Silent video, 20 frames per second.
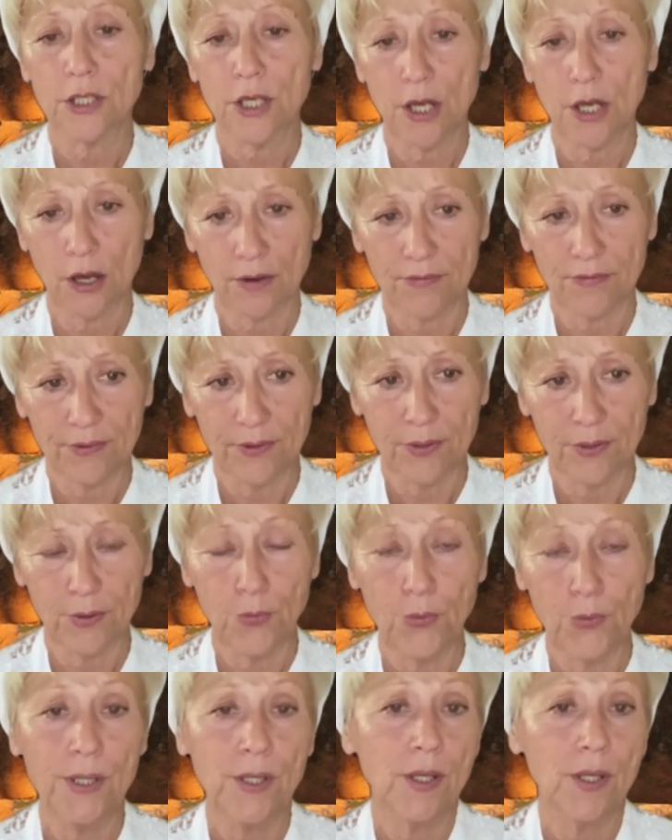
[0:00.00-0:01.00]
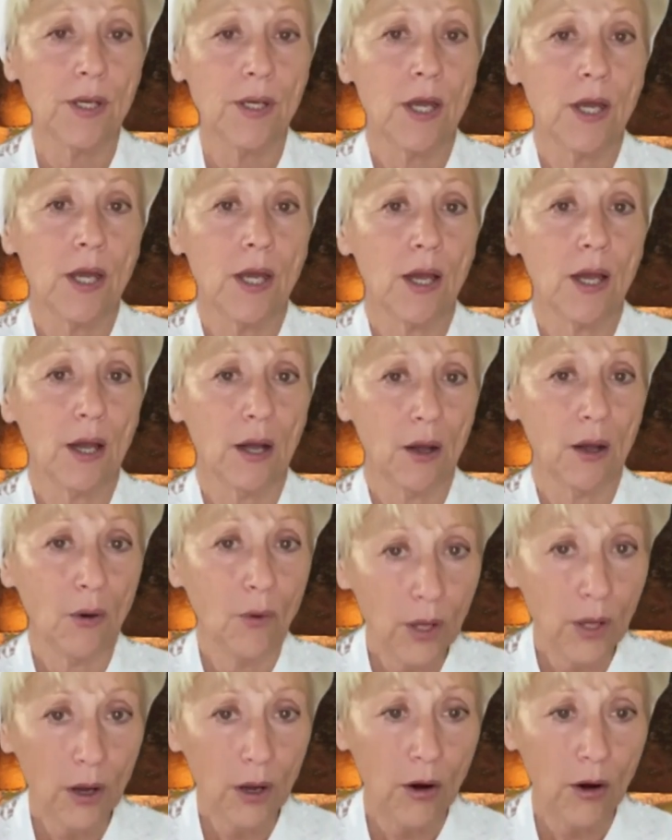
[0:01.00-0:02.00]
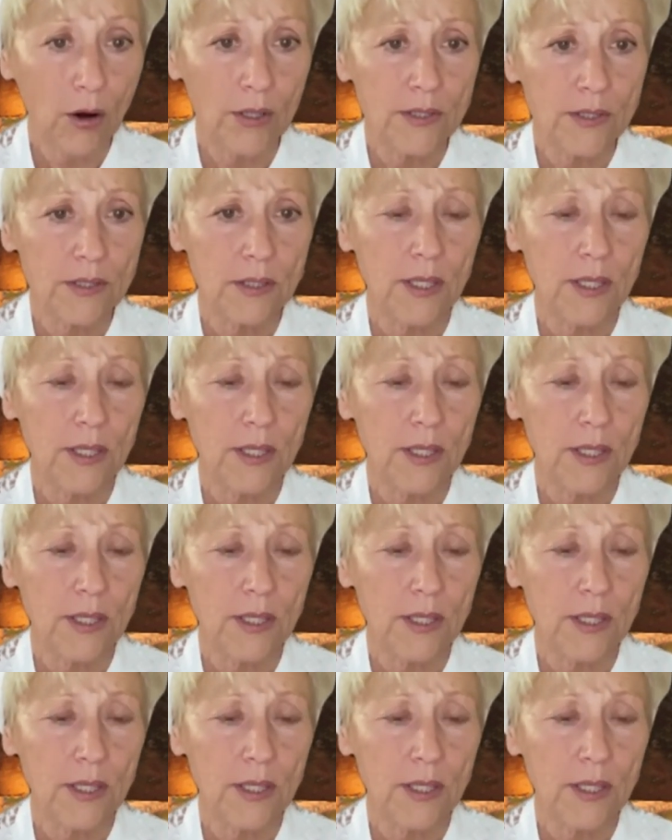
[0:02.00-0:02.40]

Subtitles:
love with all our heart,